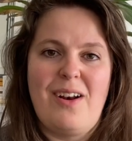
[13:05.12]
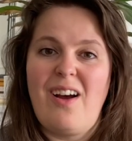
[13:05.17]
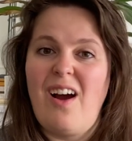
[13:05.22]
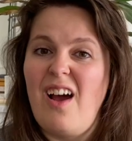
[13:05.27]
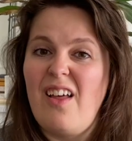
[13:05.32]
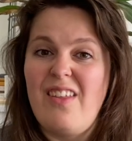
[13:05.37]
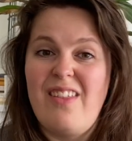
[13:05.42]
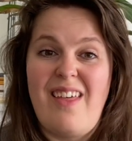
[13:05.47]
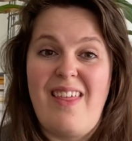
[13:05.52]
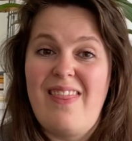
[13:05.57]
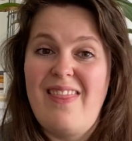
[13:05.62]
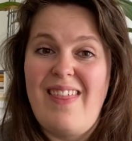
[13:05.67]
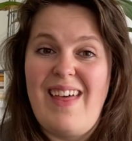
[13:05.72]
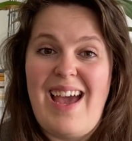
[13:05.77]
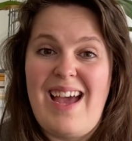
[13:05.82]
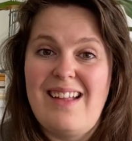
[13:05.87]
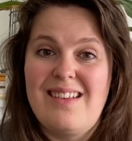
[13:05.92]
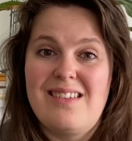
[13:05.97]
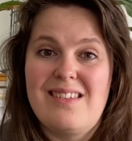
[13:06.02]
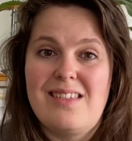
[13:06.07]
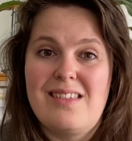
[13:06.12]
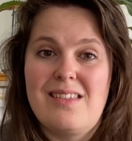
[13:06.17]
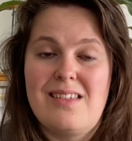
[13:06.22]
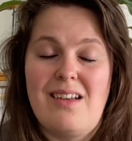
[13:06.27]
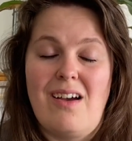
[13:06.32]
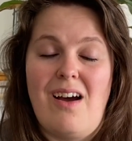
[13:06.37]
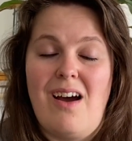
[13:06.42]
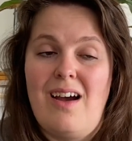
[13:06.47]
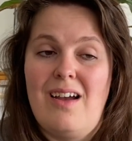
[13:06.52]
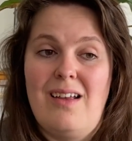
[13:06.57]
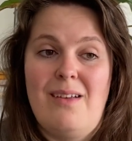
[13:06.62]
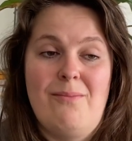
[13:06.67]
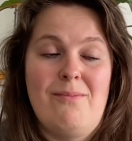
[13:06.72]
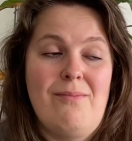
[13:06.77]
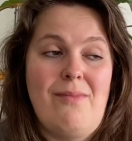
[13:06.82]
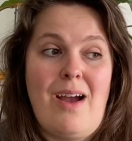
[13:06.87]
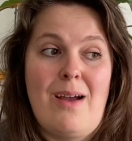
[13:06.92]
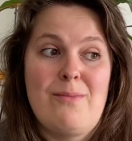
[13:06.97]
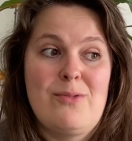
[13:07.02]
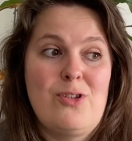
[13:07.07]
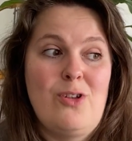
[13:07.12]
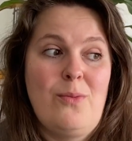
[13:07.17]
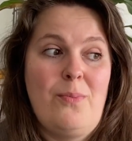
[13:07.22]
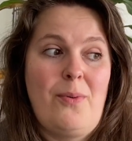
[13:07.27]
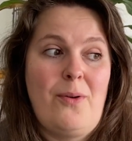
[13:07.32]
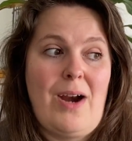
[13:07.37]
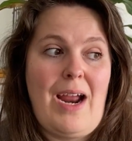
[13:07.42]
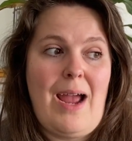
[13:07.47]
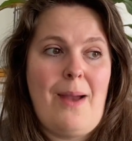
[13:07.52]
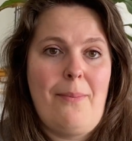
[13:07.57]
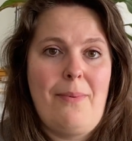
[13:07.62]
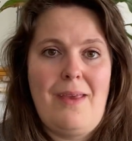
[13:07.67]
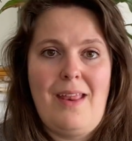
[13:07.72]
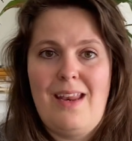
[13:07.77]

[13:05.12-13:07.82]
other than that, I'm super happy.